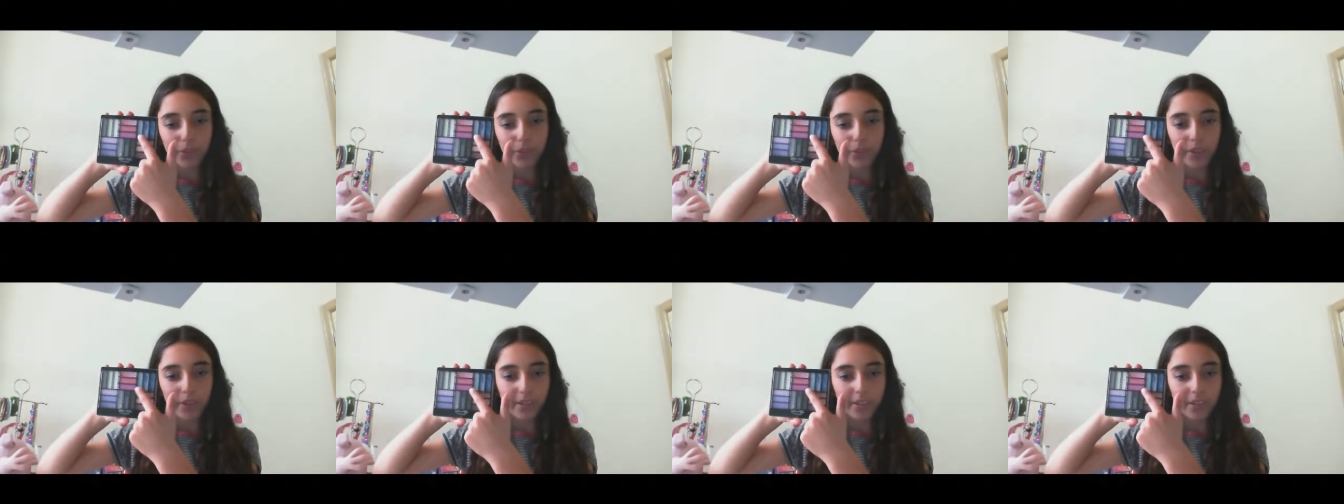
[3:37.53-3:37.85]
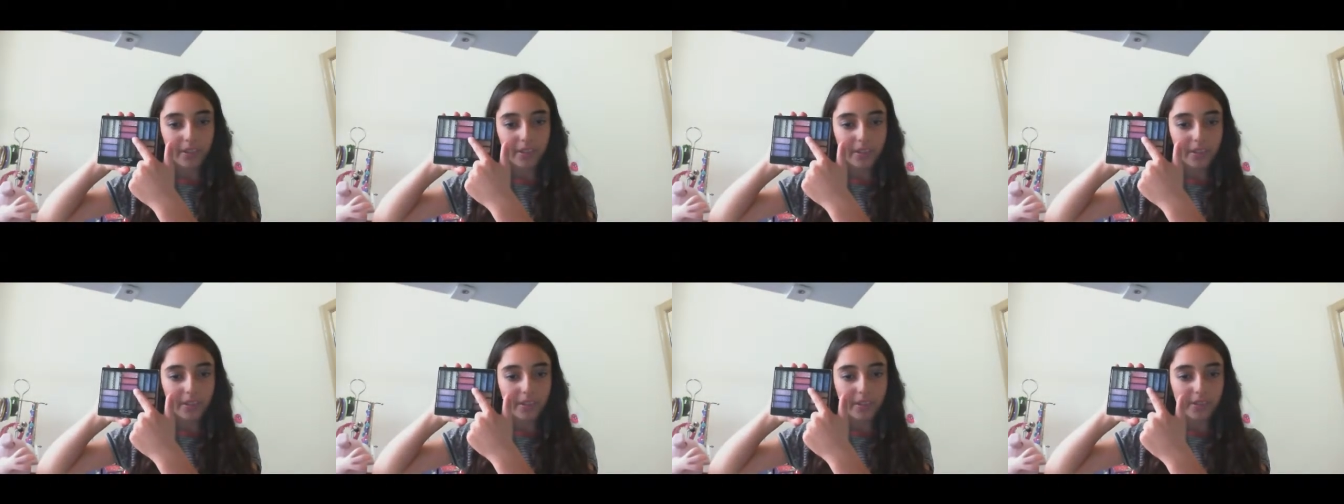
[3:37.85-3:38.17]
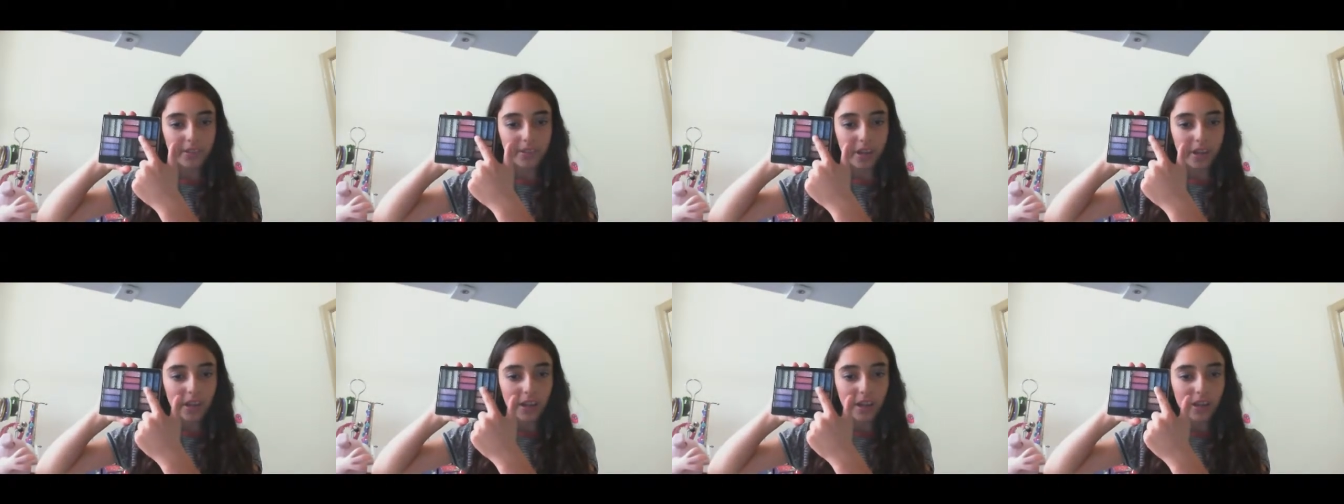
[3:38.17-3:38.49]
than
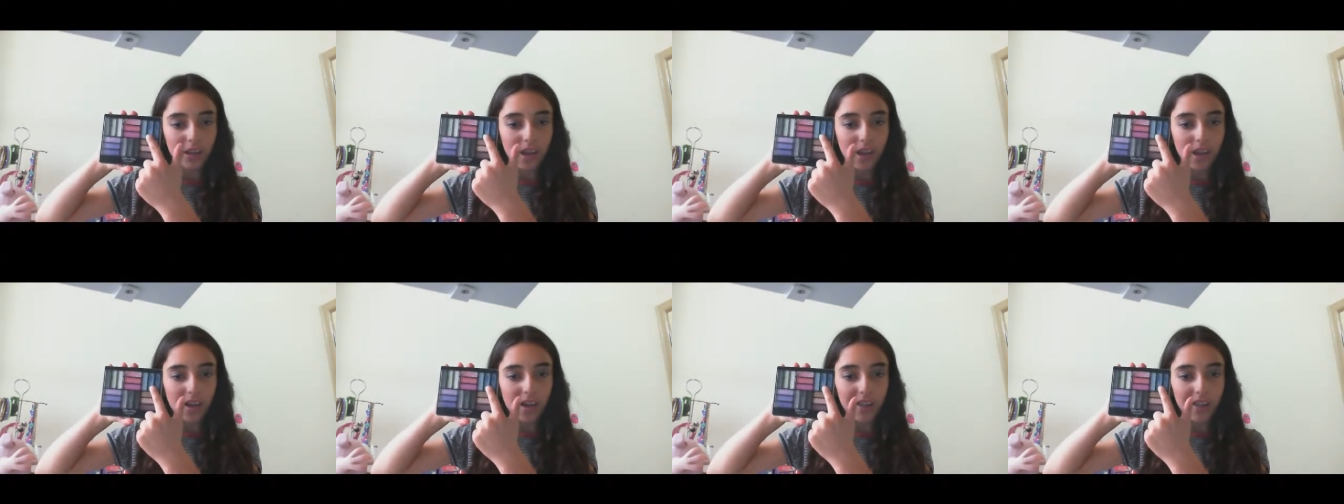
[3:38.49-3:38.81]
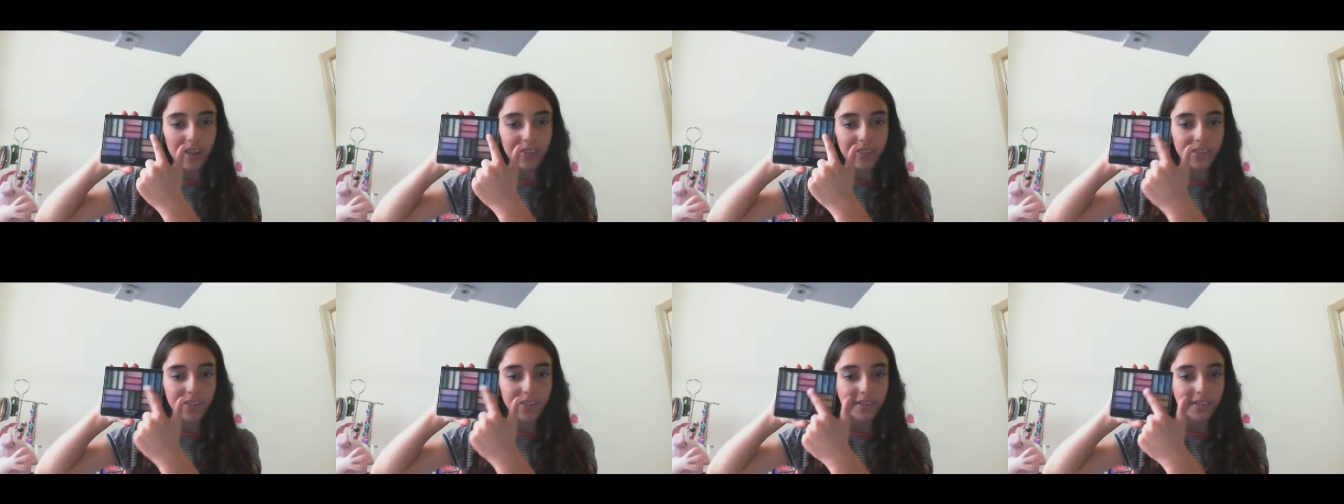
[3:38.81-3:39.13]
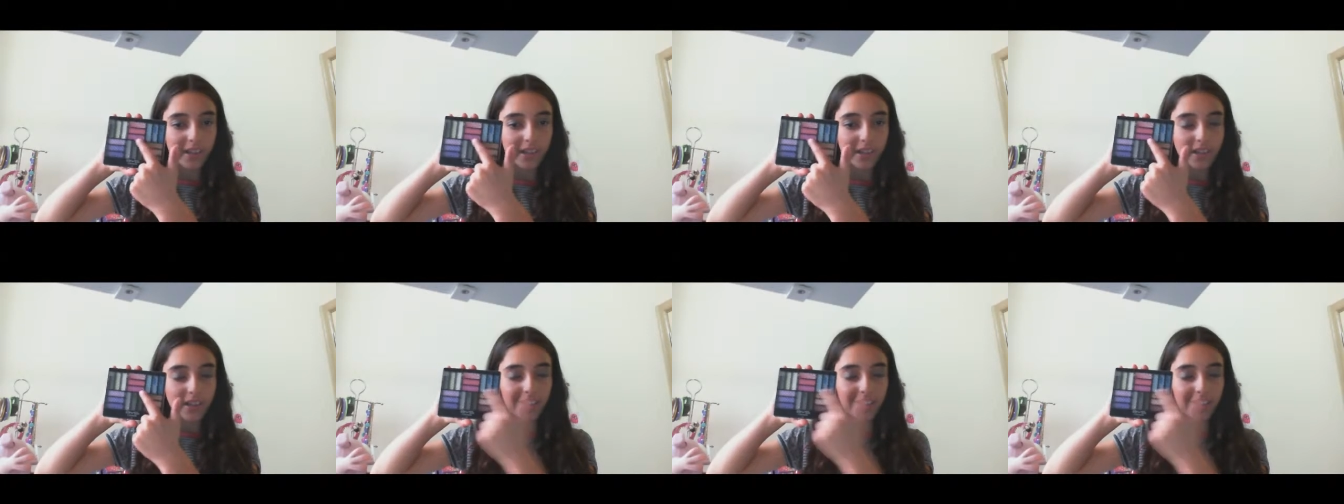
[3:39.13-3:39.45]
darker, and then
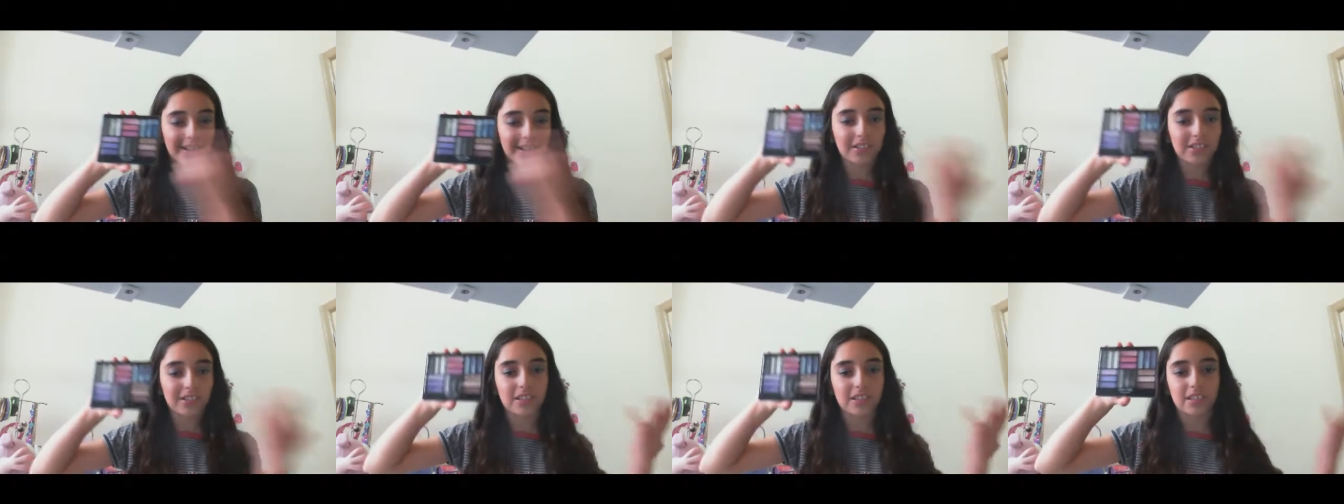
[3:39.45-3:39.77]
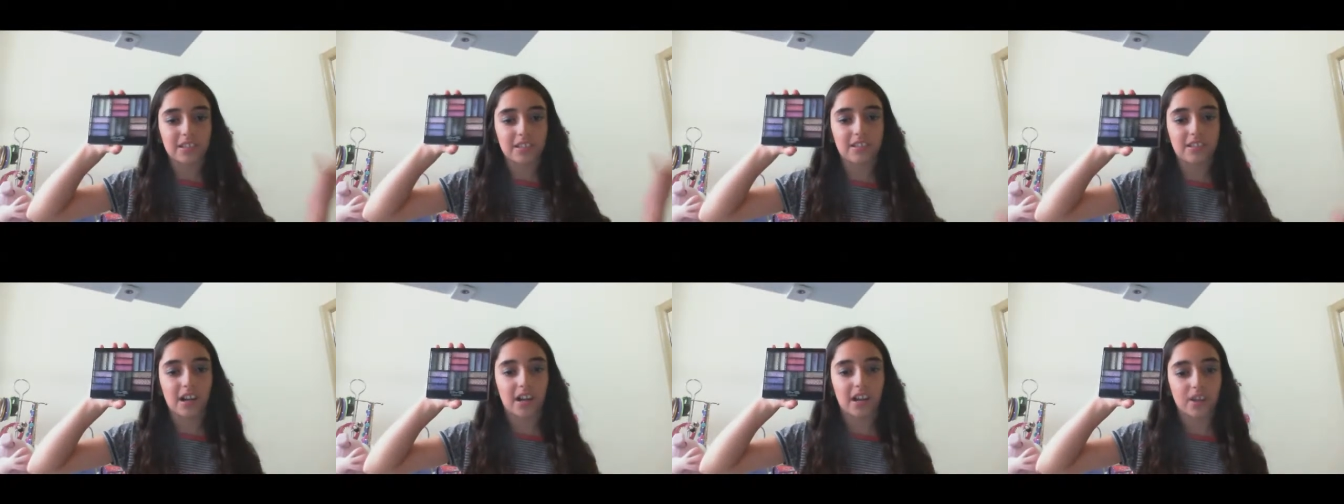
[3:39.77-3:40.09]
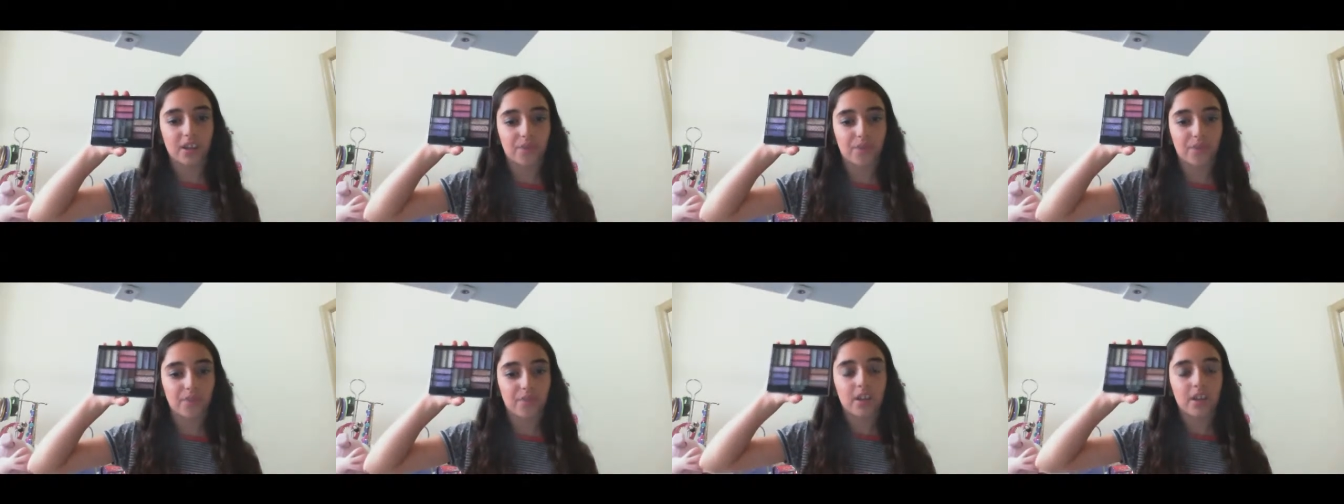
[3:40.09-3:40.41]
darker it gets to
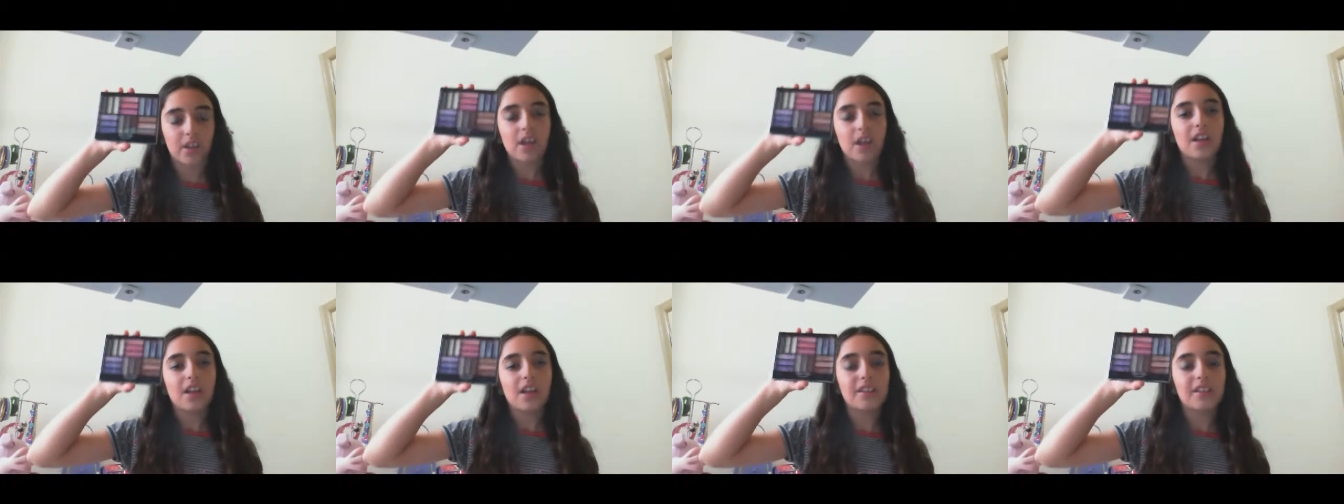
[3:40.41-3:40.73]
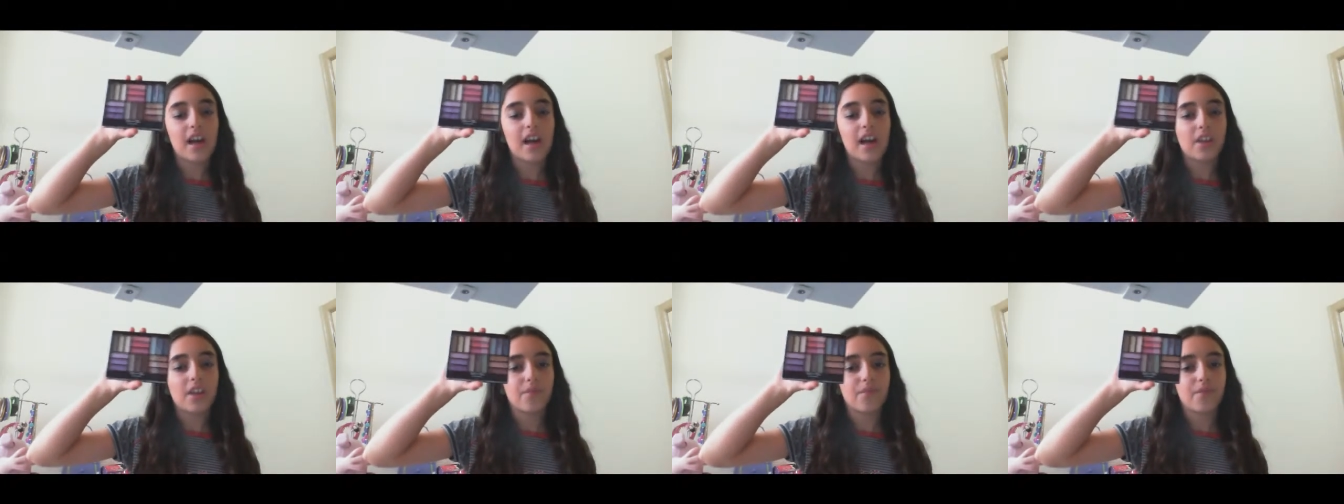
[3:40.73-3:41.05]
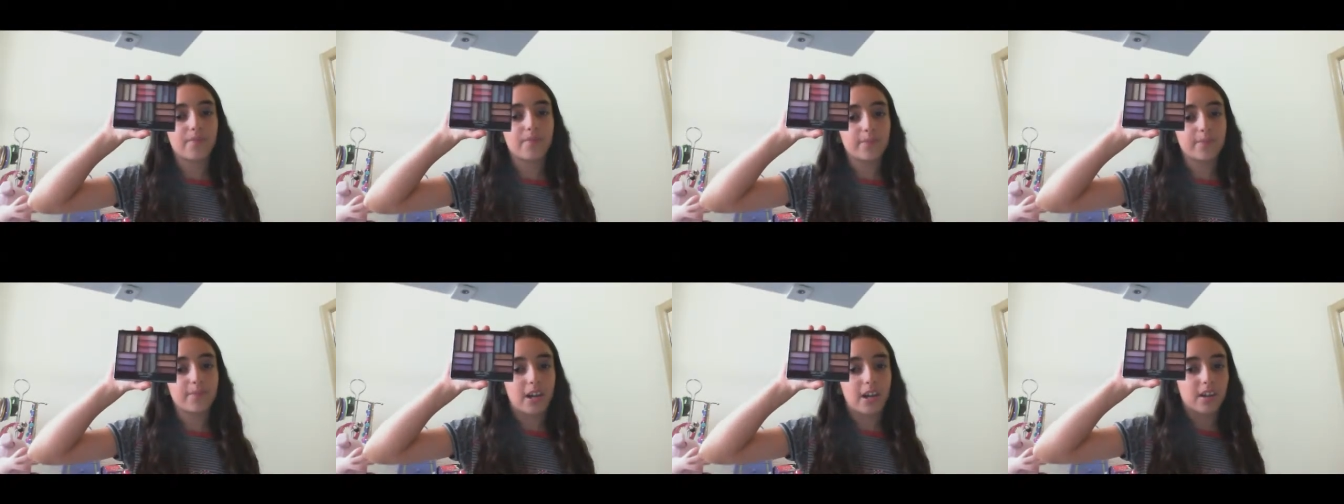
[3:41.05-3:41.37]
lot of
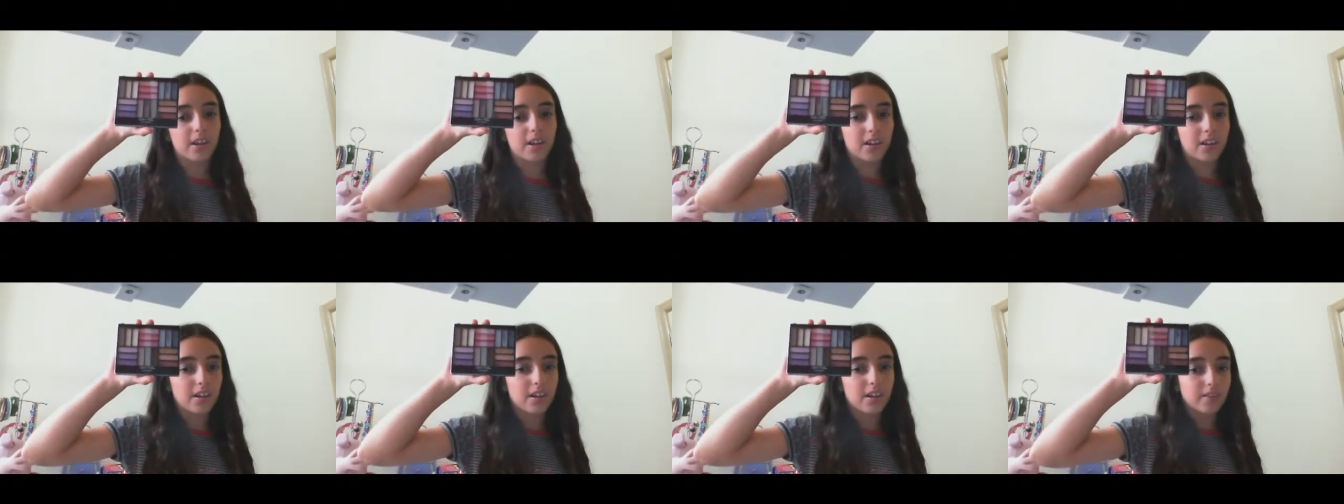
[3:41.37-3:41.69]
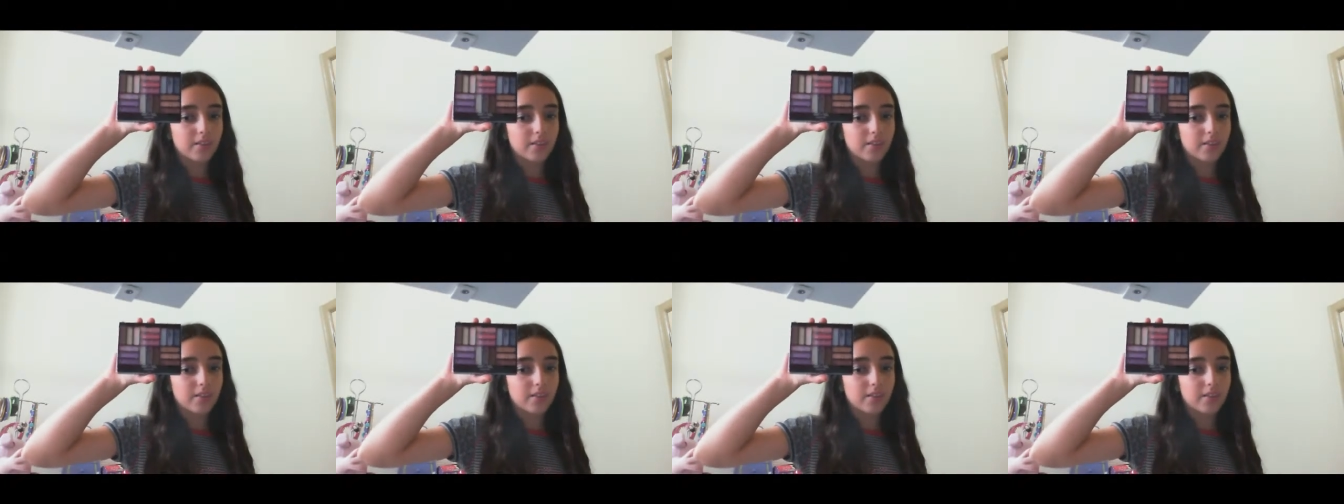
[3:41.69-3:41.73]
from darker,